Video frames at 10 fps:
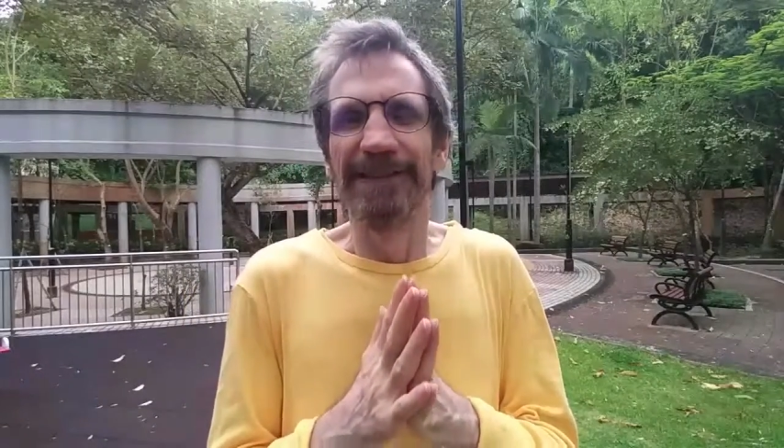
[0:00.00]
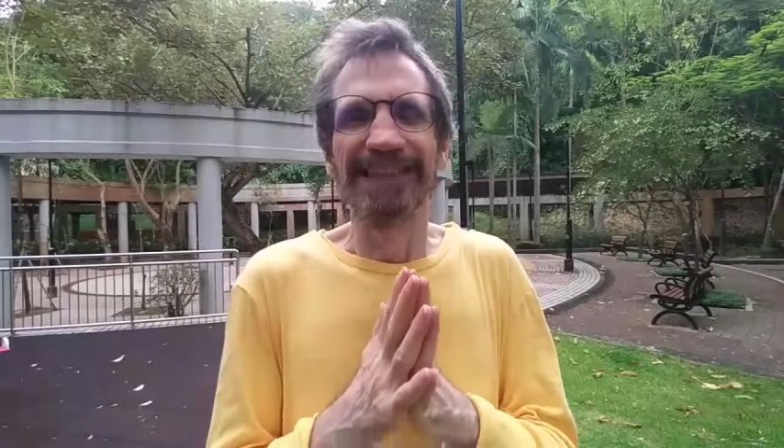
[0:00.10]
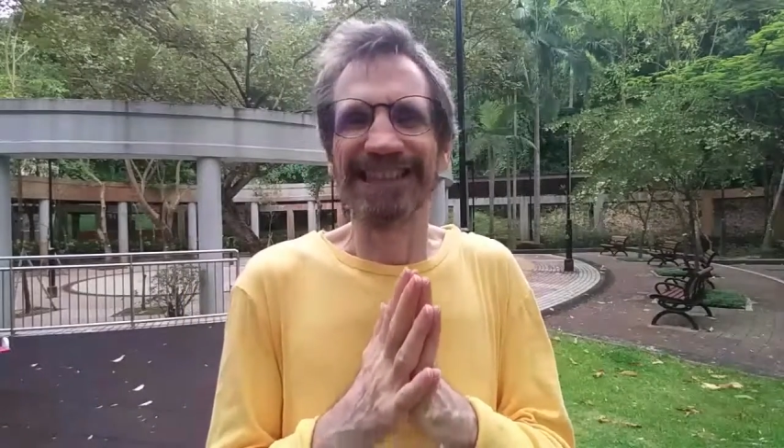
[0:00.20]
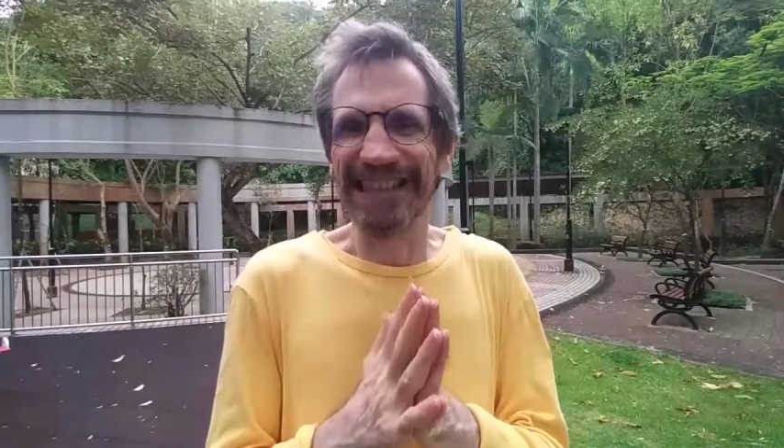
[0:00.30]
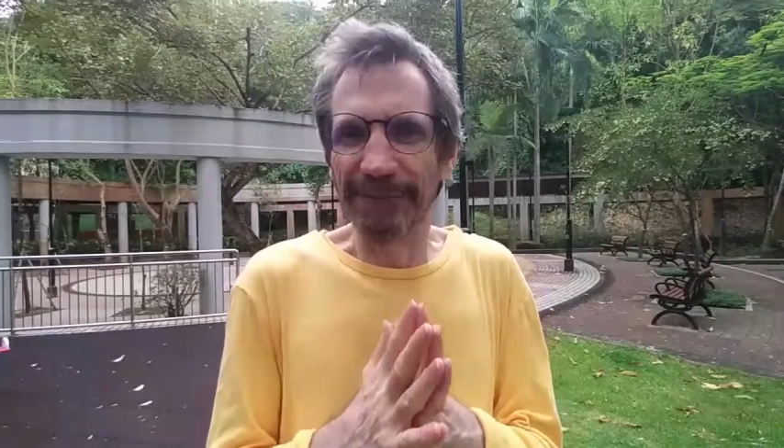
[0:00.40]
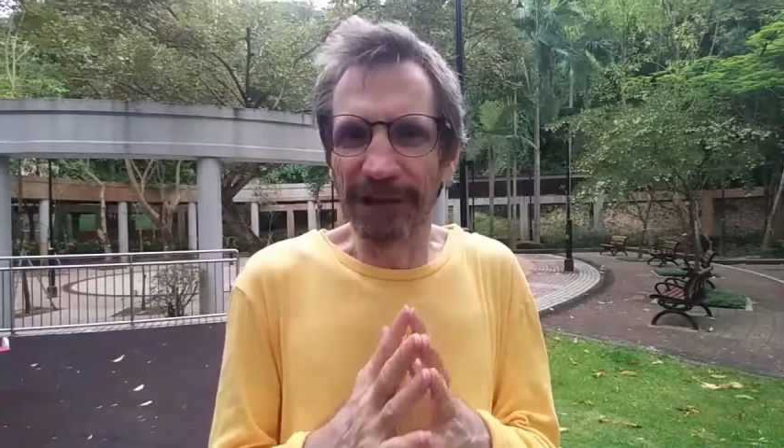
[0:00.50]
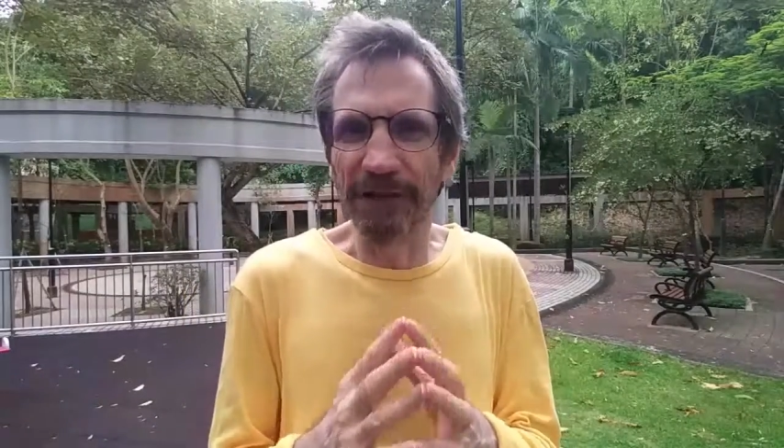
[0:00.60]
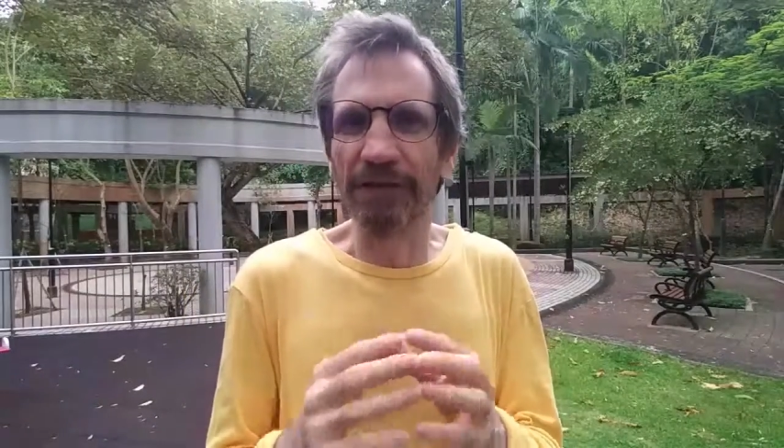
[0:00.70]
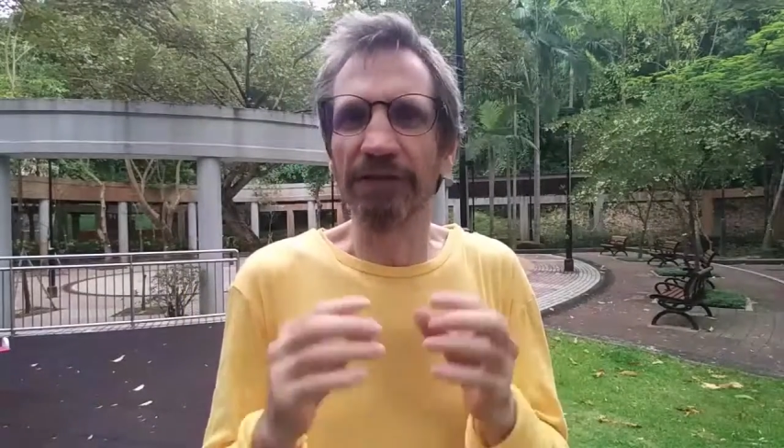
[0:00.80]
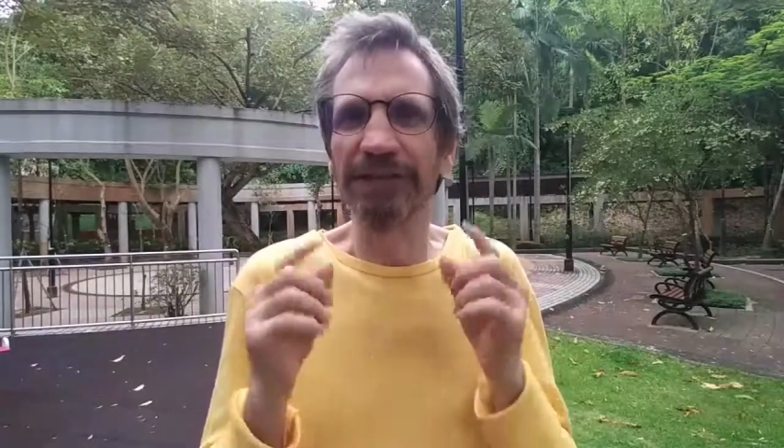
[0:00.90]

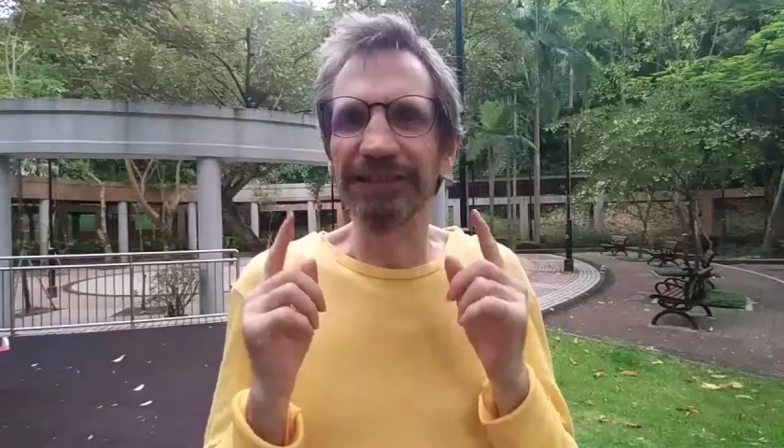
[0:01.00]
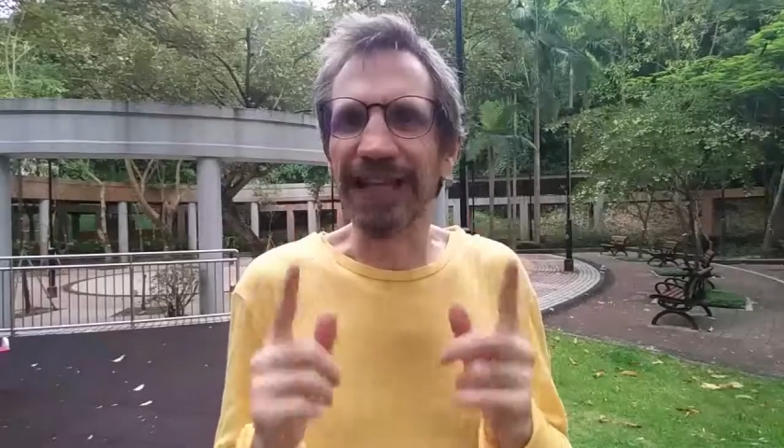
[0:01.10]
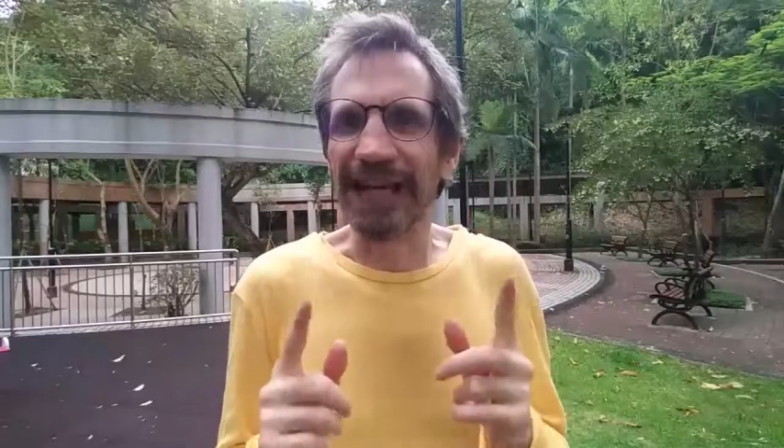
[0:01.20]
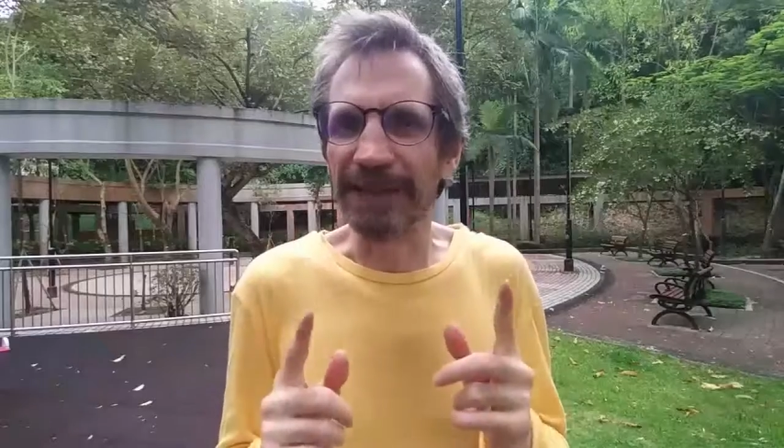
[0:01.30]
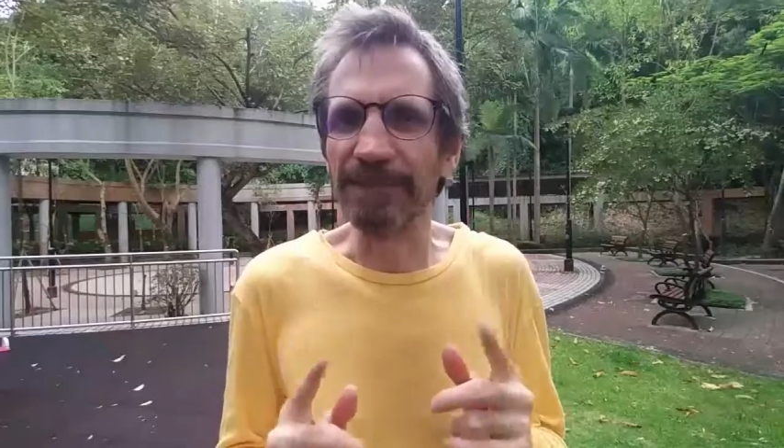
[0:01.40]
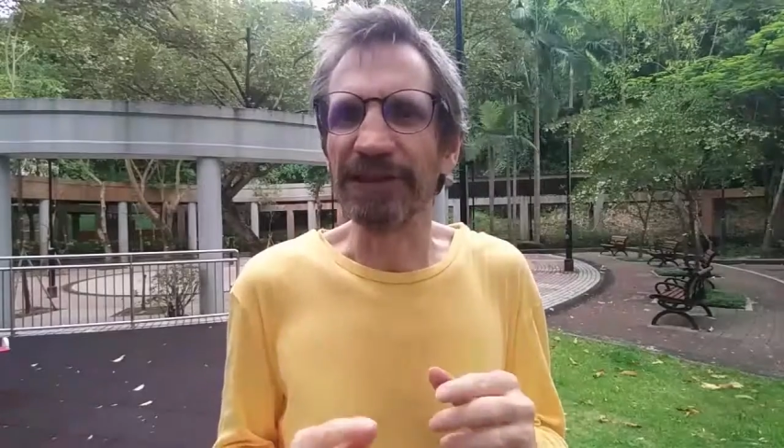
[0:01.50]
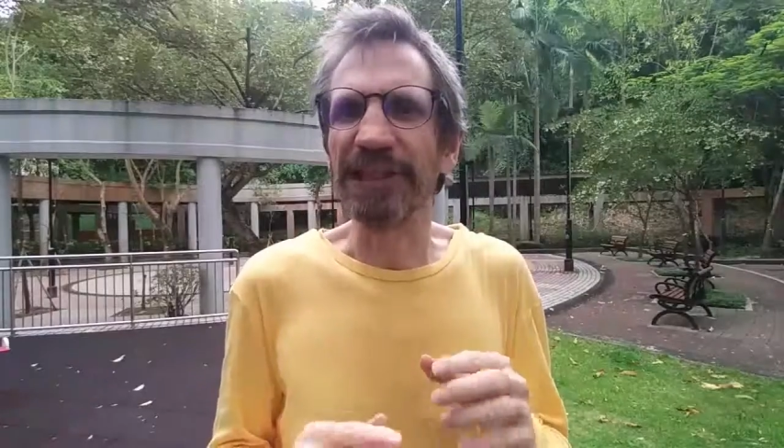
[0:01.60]
several times